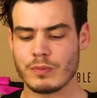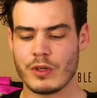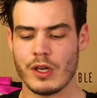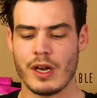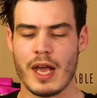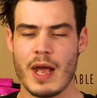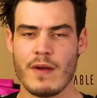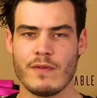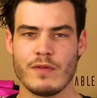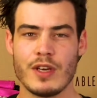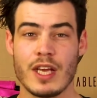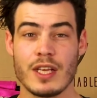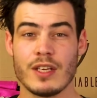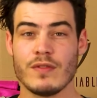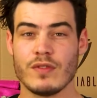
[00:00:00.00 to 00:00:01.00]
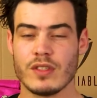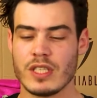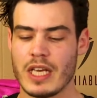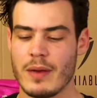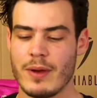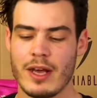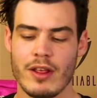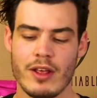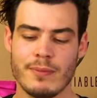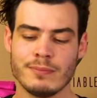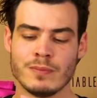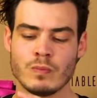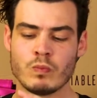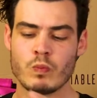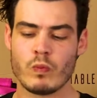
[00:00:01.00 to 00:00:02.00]
going to have negative to say about it
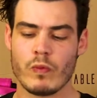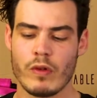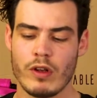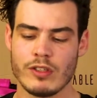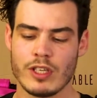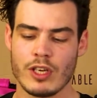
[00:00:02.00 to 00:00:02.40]
is